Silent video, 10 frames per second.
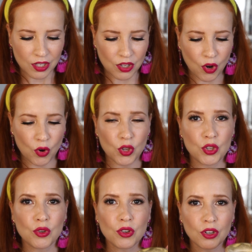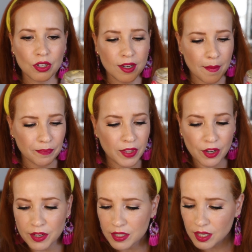So you could,
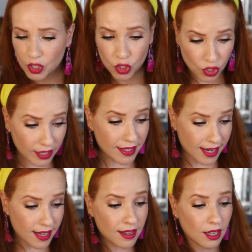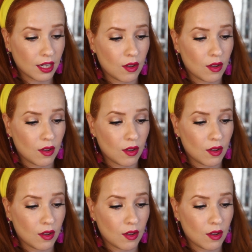there is a technique